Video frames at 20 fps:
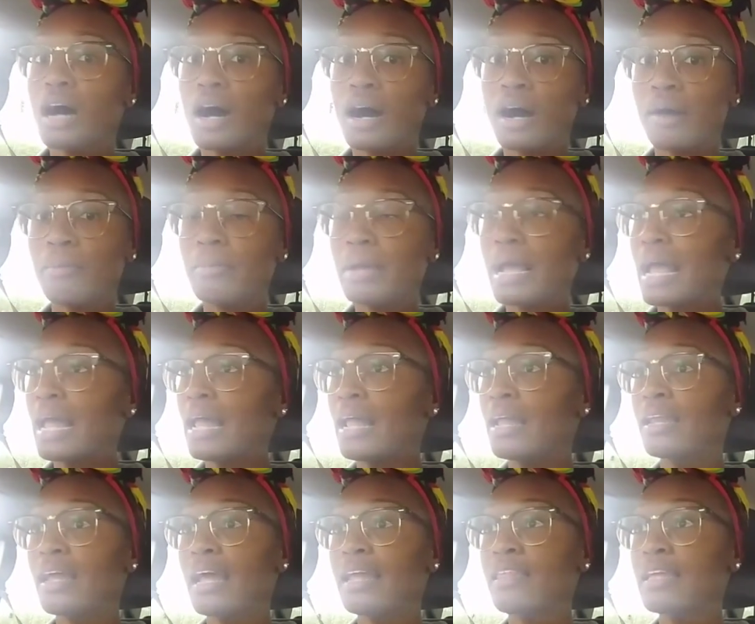um,
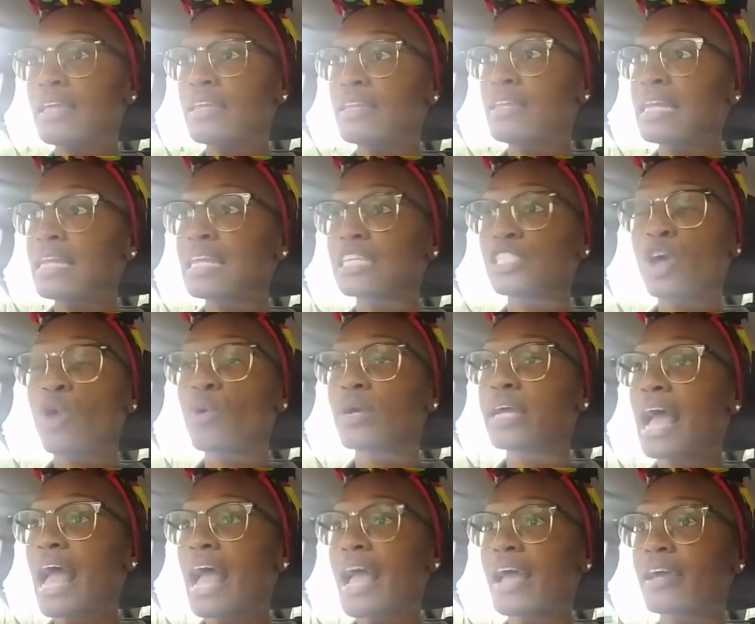and, and and it's
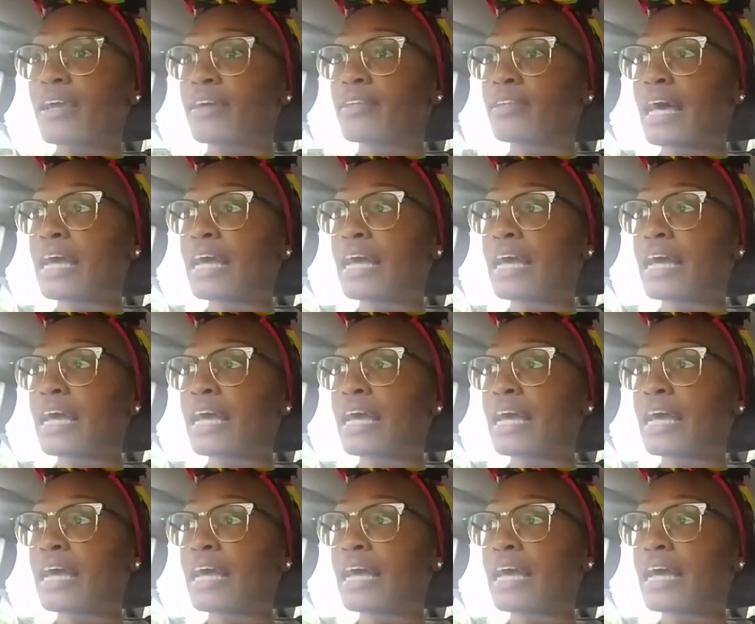okay.